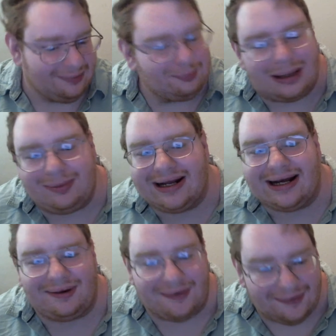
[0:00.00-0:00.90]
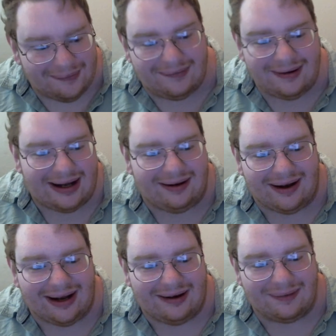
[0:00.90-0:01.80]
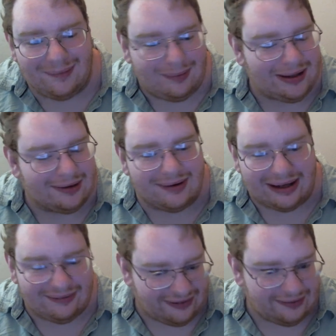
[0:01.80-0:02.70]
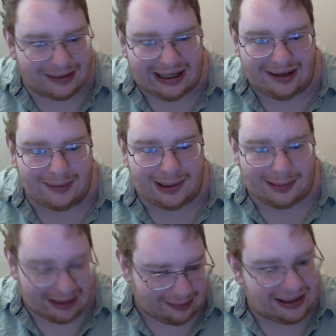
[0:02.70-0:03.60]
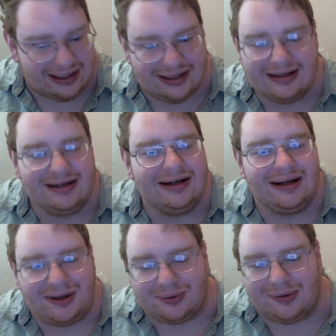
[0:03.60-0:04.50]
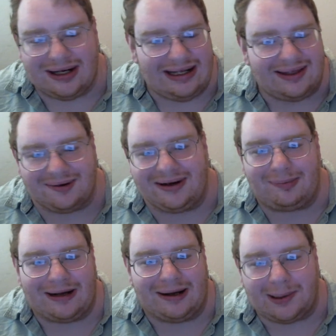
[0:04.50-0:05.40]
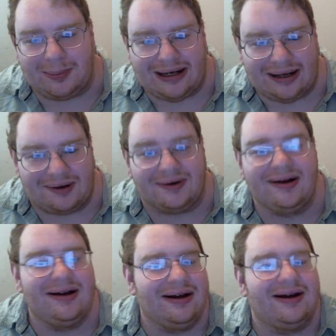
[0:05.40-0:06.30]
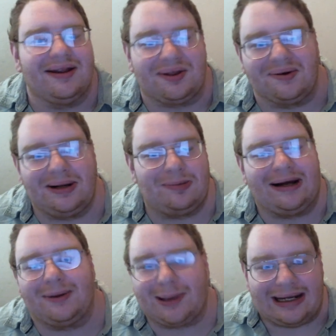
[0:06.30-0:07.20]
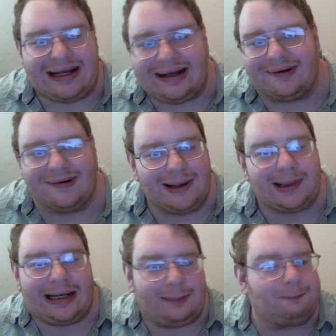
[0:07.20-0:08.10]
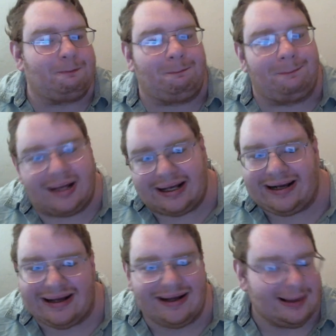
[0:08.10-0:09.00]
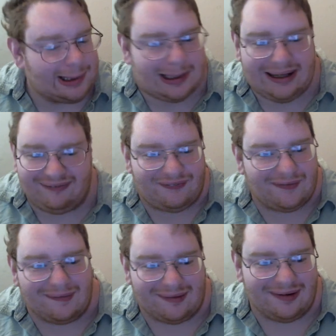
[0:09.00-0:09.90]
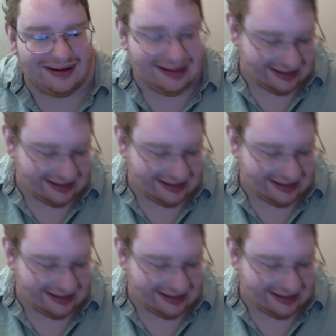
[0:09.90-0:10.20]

Maybe not a whole lot lighter, maybe only a few pounds, maybe twenty, thirty pounds, but hell, thirty pounds a year is a big step forward